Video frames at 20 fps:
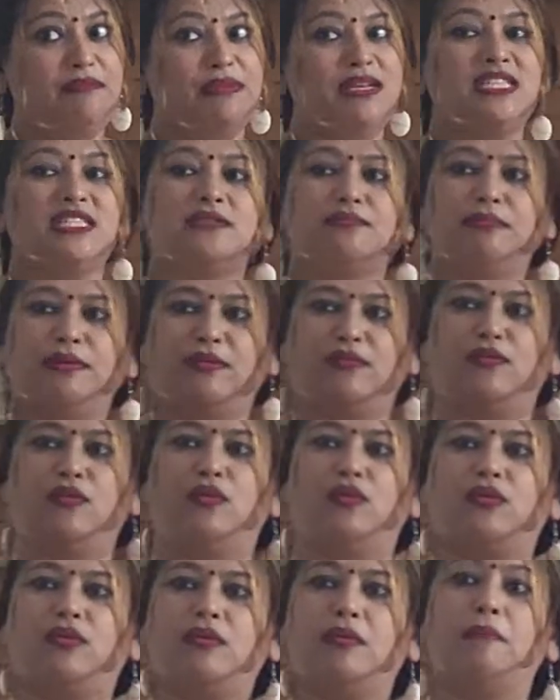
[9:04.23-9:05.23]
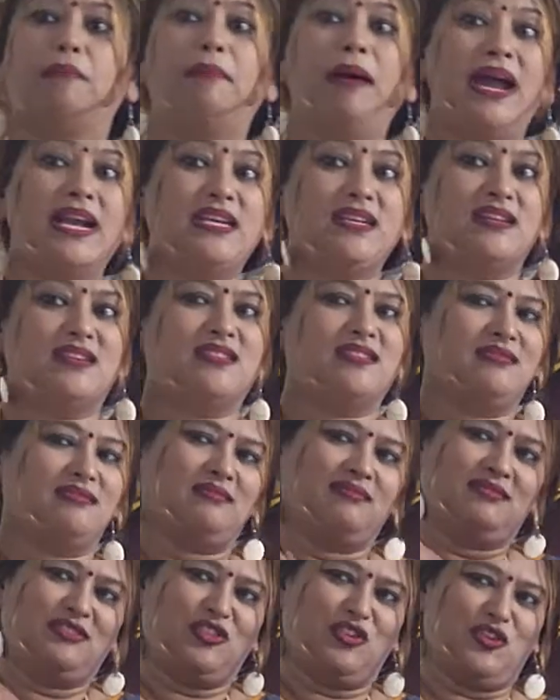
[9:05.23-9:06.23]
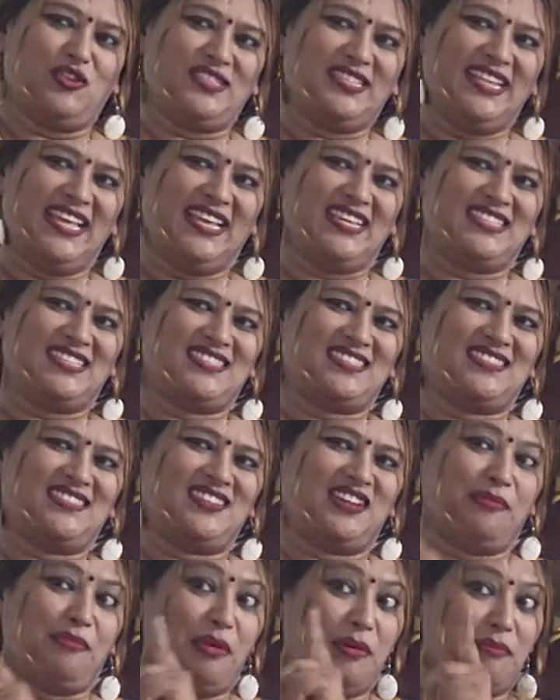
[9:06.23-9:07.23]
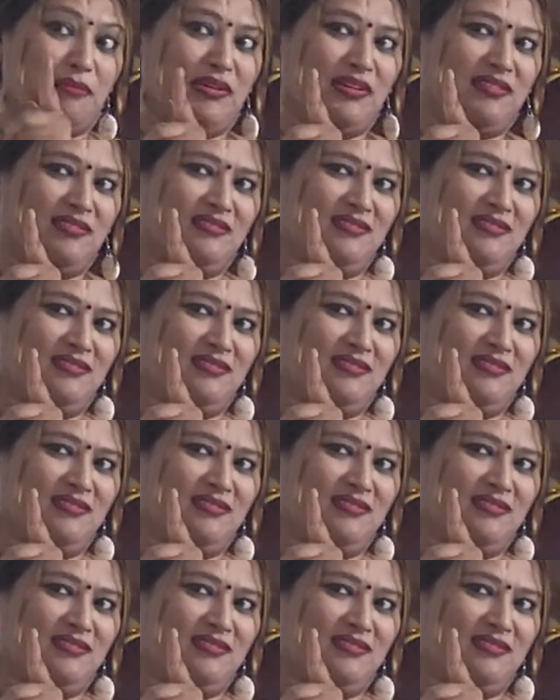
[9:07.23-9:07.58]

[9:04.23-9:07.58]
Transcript: means before, but cross legs, remember.